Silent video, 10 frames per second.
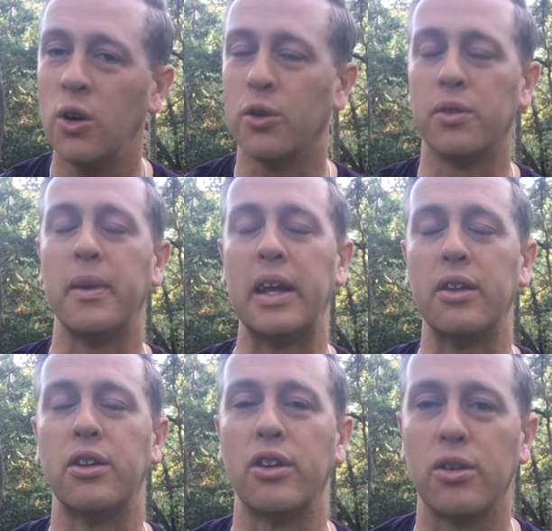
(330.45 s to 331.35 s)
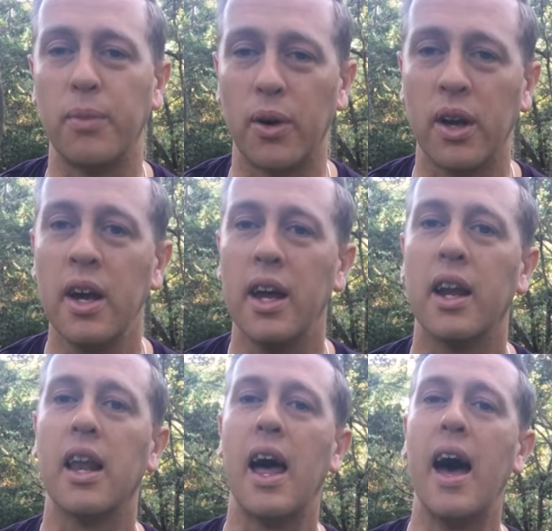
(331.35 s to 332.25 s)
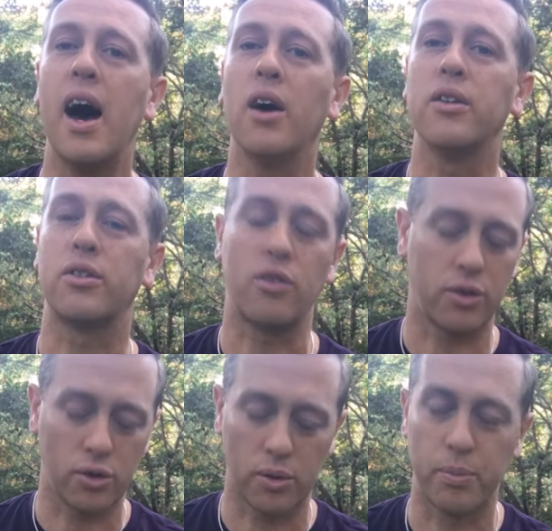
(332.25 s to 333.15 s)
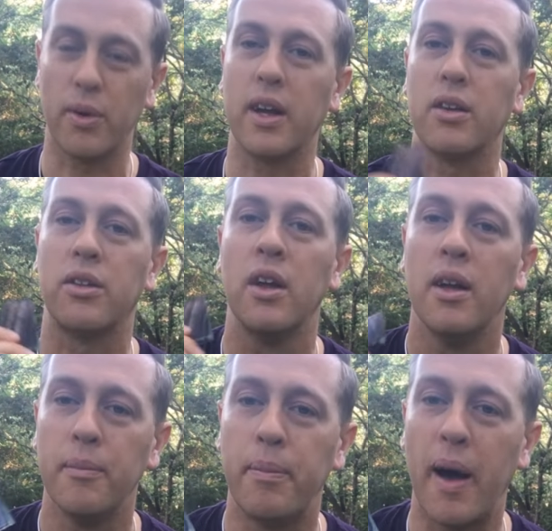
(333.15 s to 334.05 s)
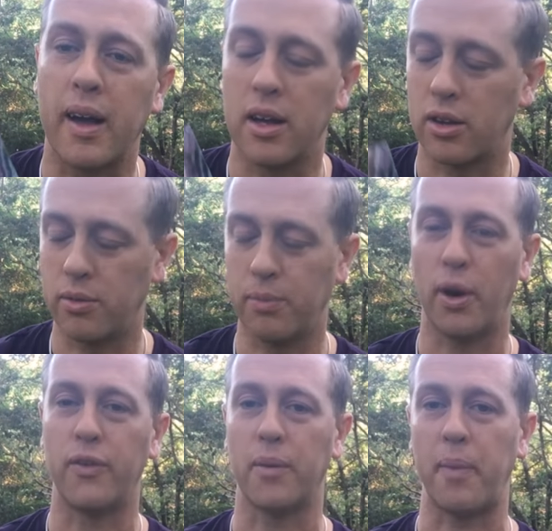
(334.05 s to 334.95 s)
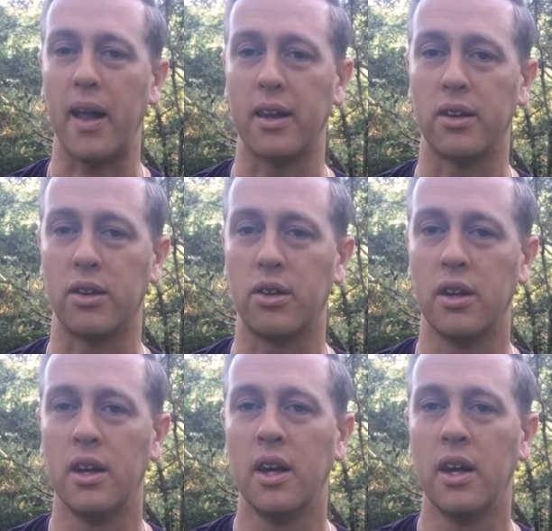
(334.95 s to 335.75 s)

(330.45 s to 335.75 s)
or some incense smoke and allow this crystal to bring its perfect balance.